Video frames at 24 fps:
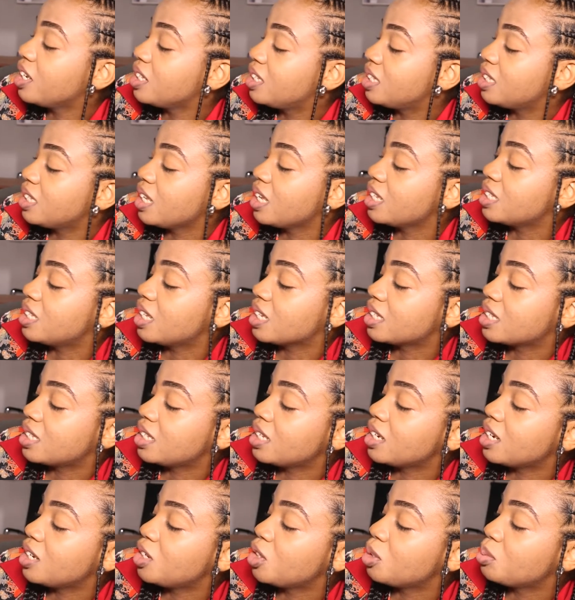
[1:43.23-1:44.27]
it says
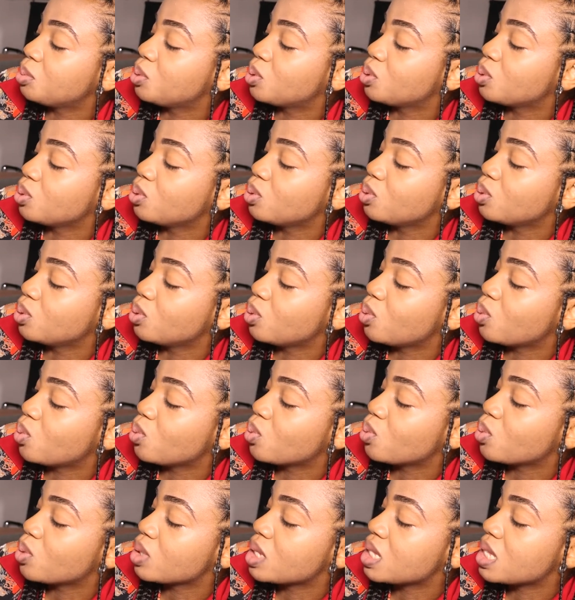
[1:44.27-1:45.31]
extended up to
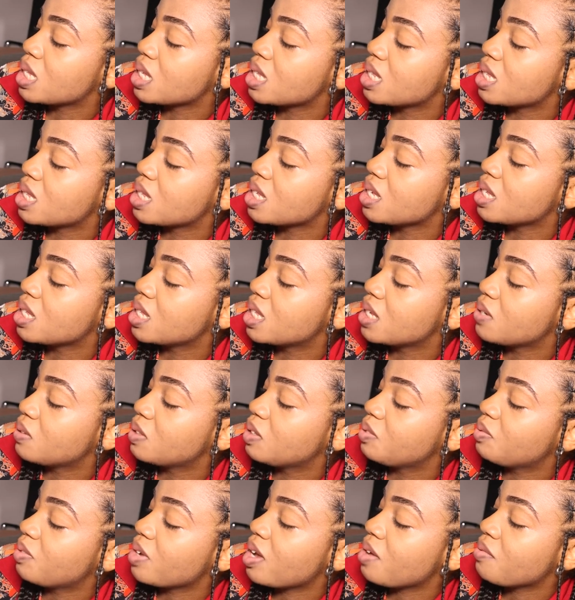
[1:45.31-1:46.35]

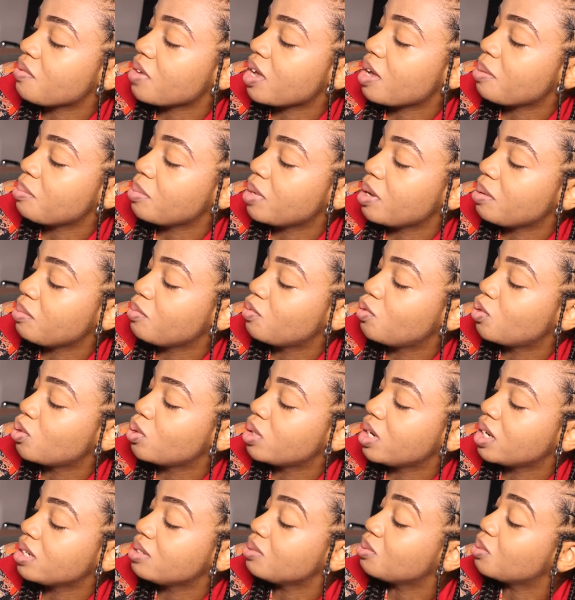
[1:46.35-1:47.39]
1675 mm,
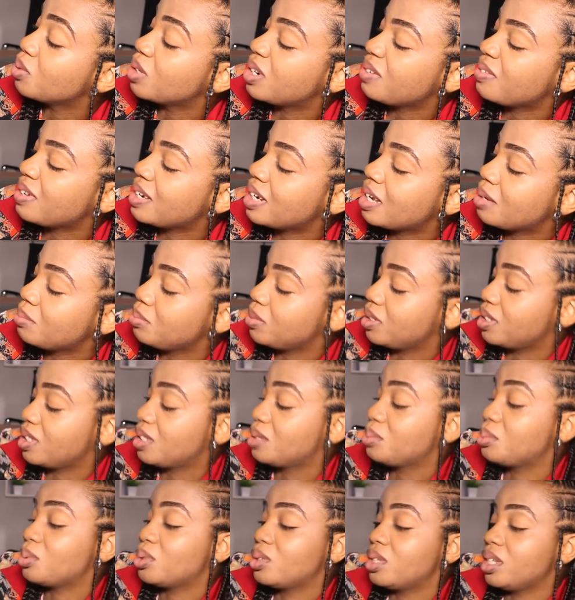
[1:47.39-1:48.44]
folded, whatever that means.
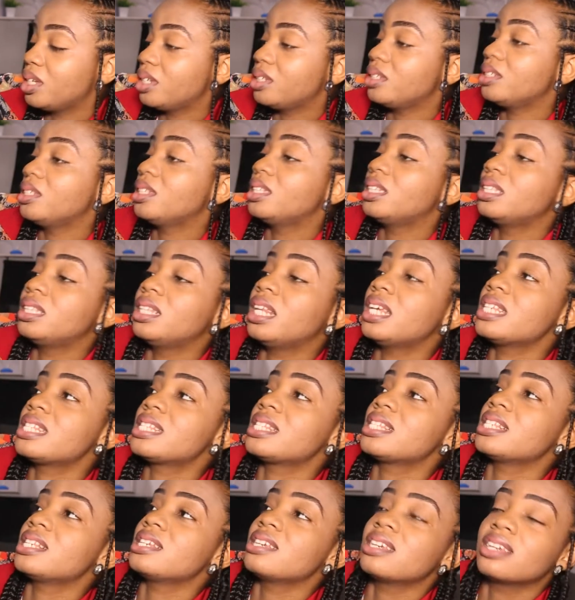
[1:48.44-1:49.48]
But then let's
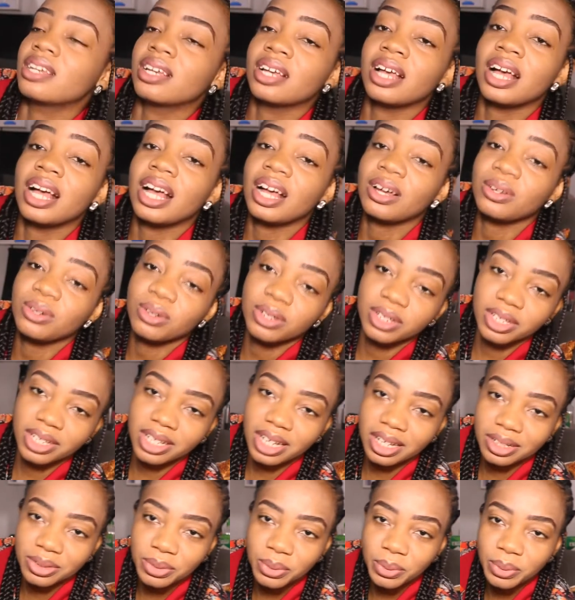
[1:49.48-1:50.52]
see how long it
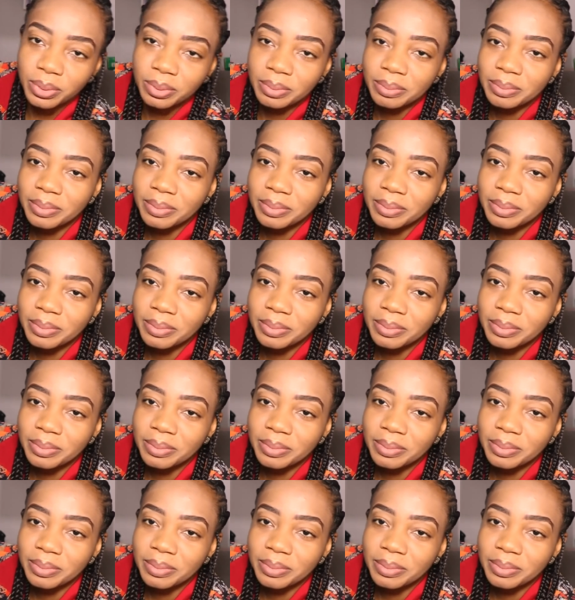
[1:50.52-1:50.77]
can go.